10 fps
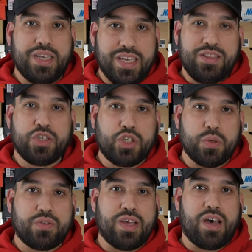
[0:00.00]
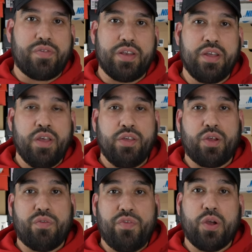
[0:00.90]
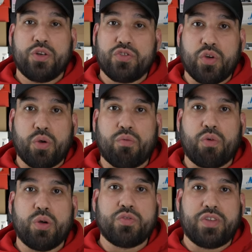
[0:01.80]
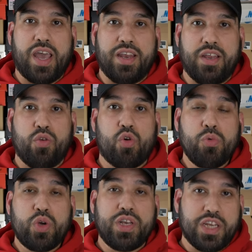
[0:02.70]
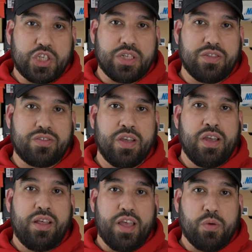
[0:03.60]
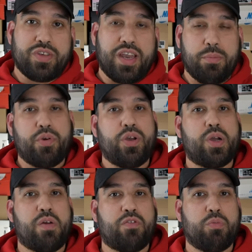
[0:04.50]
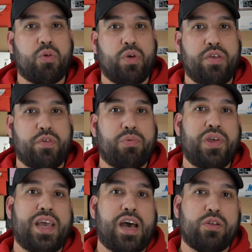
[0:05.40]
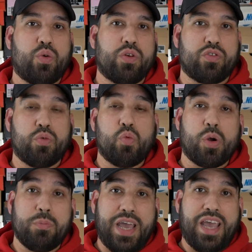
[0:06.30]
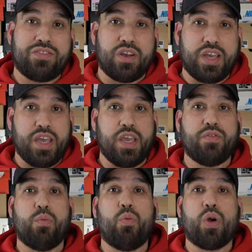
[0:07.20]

in the shoe itself and your feet are just gonna roast. And in normal conditions, it was getting pretty uncomfortable. If you're playing outdoors on a warm day, it's gonna get even